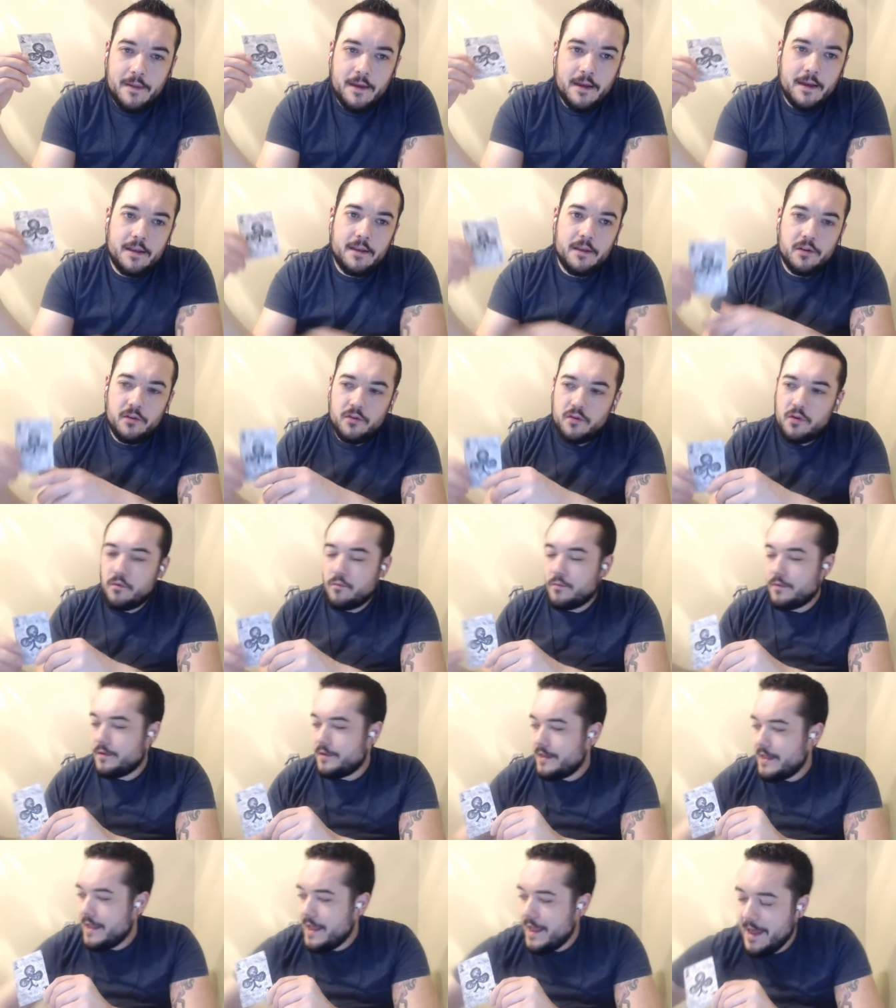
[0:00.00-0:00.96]
Uh, you don't
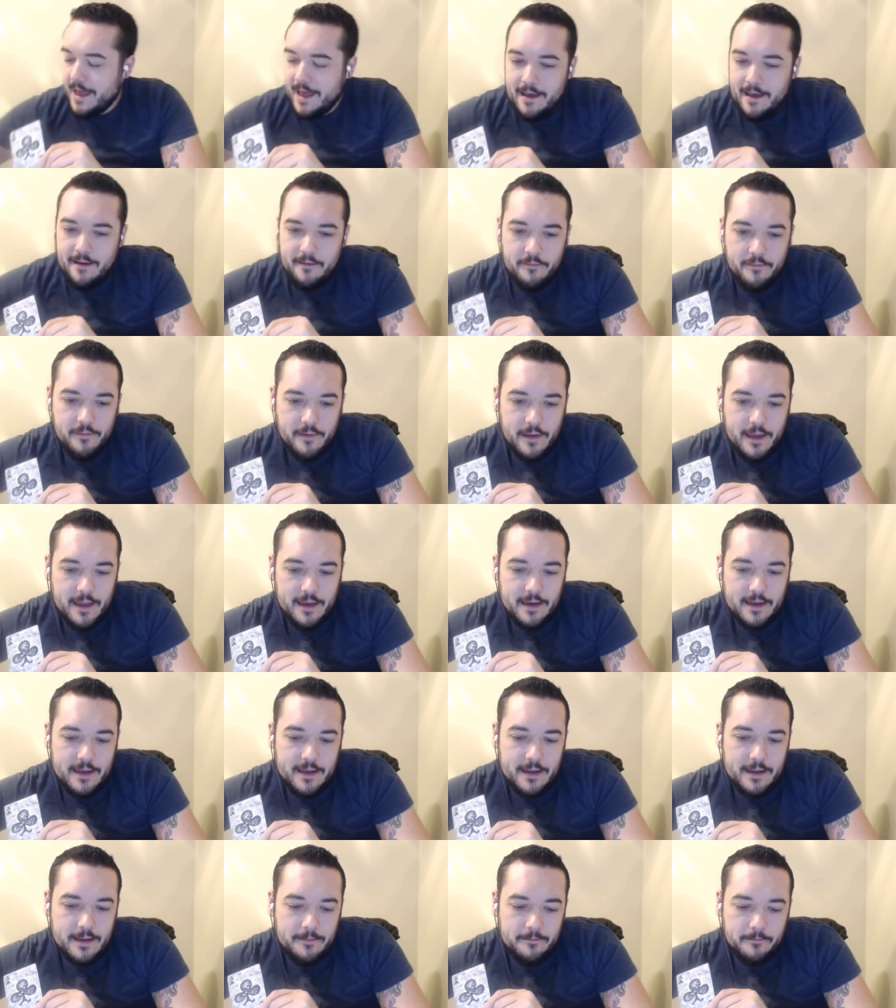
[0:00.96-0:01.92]
really have
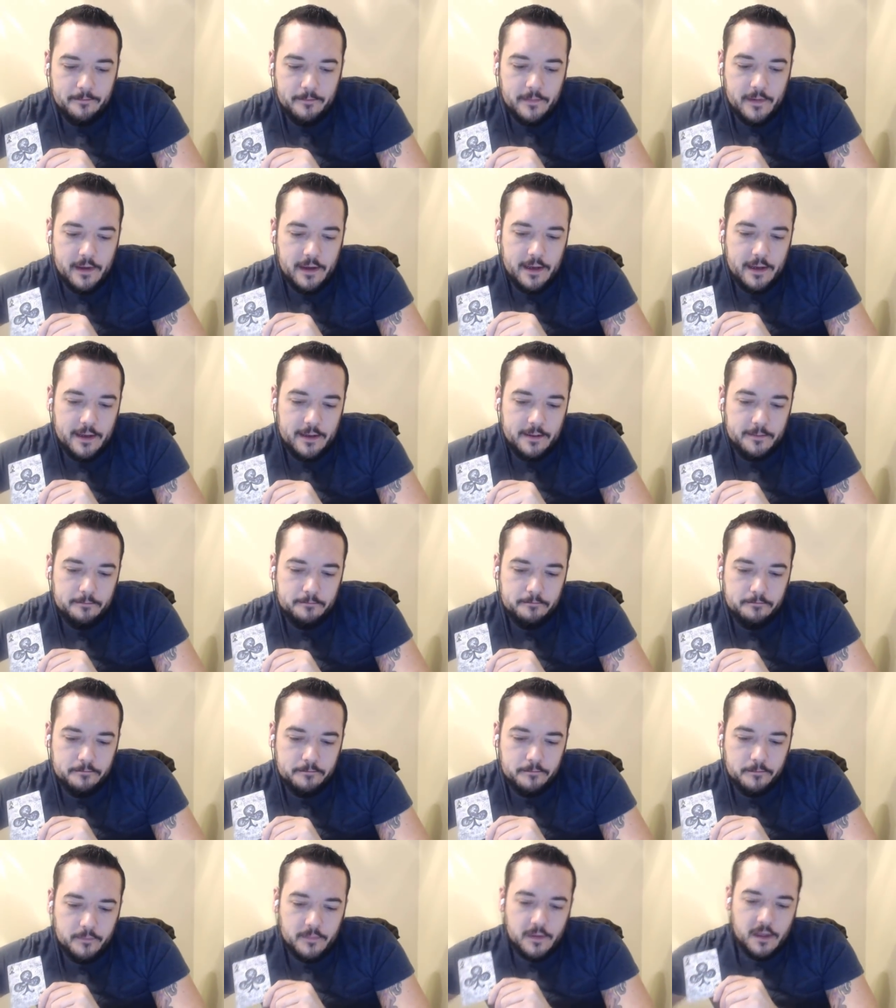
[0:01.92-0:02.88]
any, um,
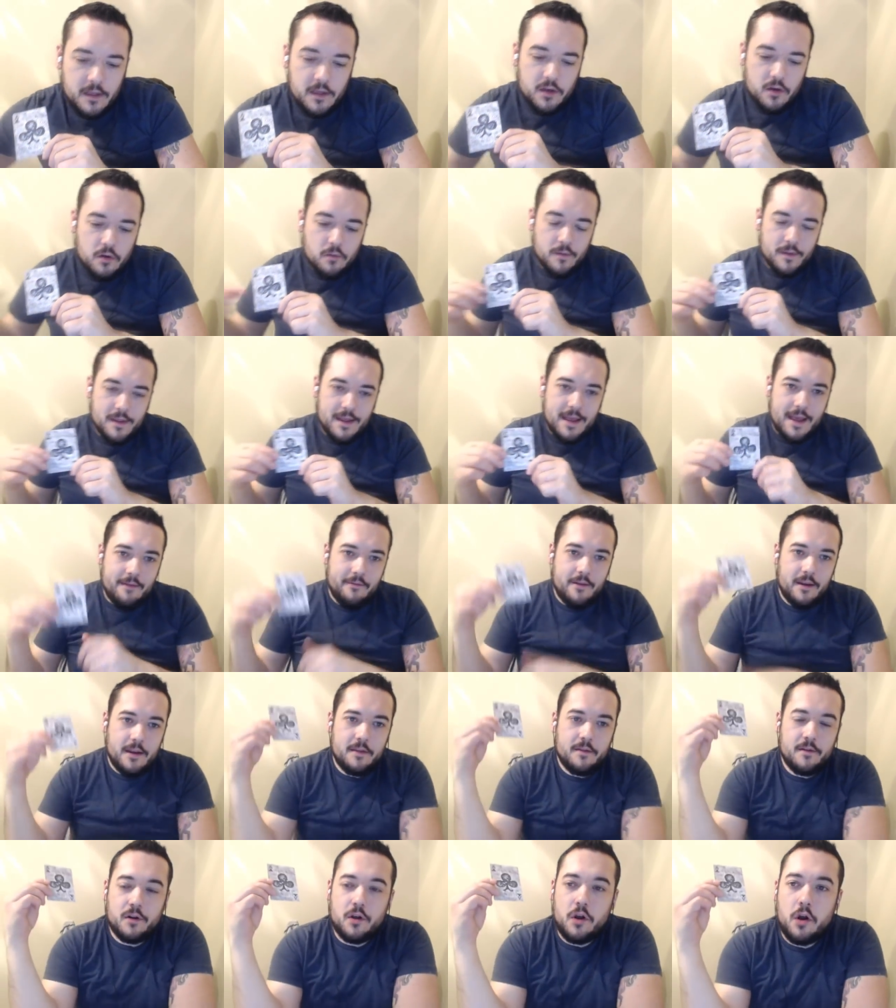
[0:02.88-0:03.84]
you don't really have
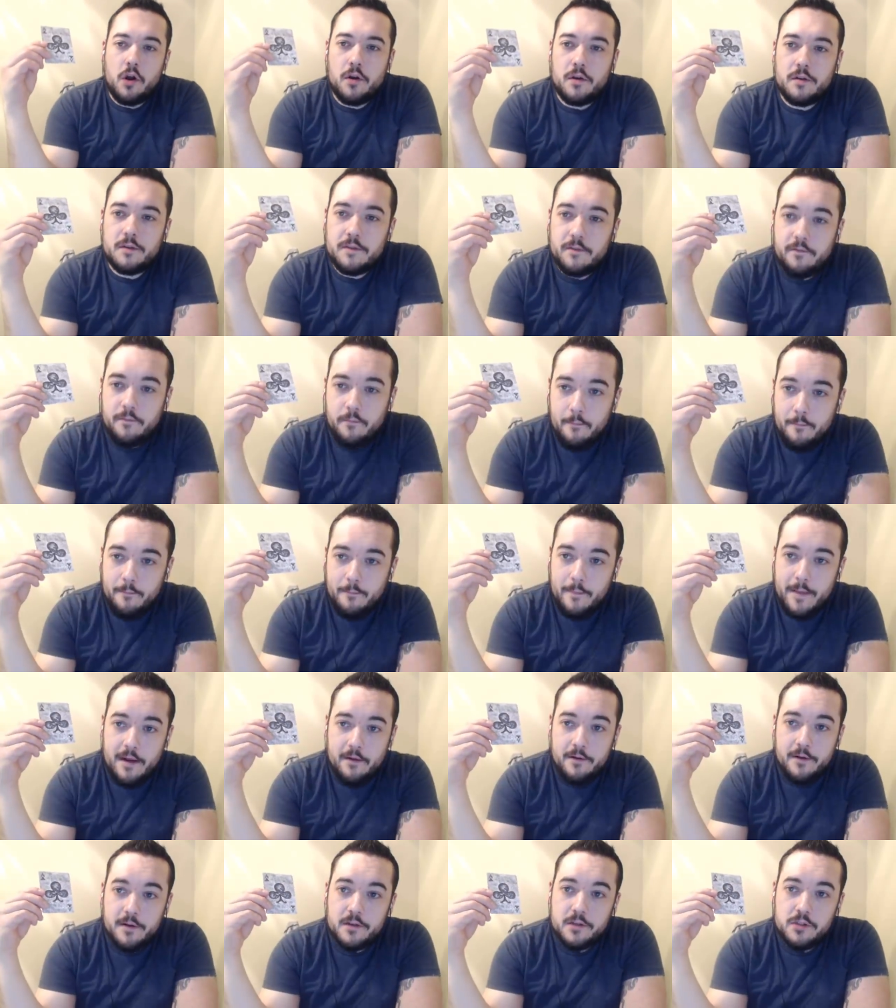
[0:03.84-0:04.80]
any other cards of
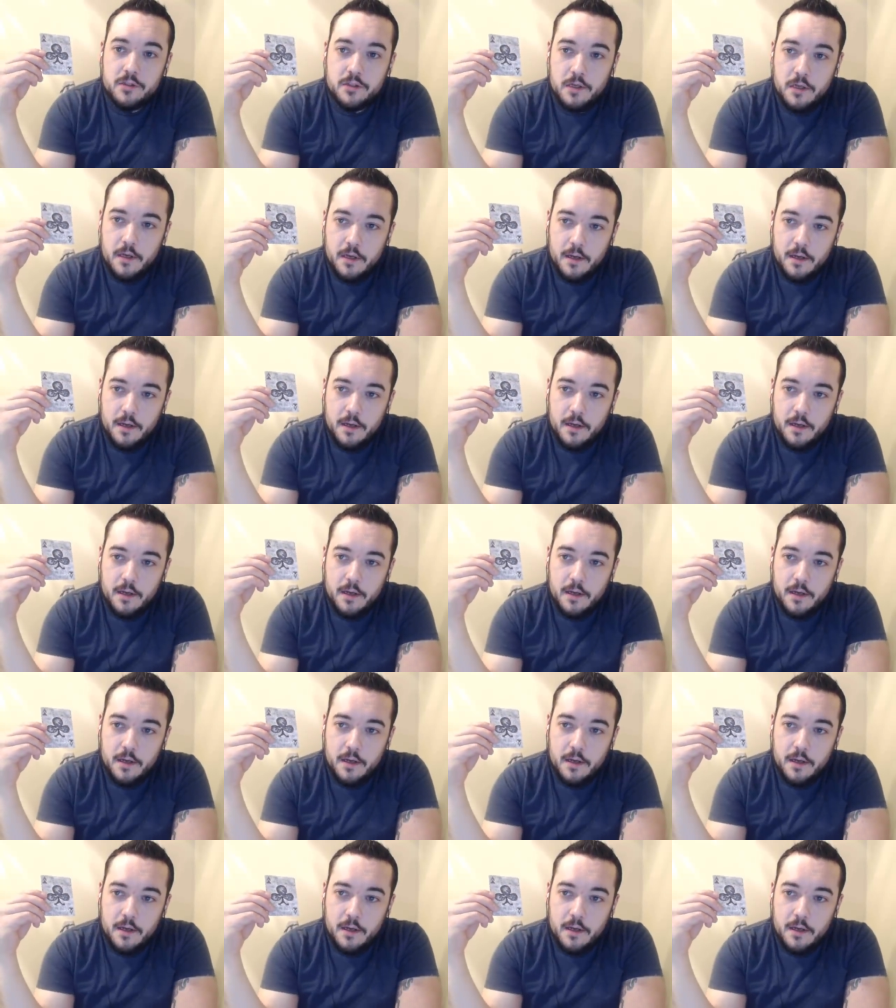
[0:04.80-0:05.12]
marriage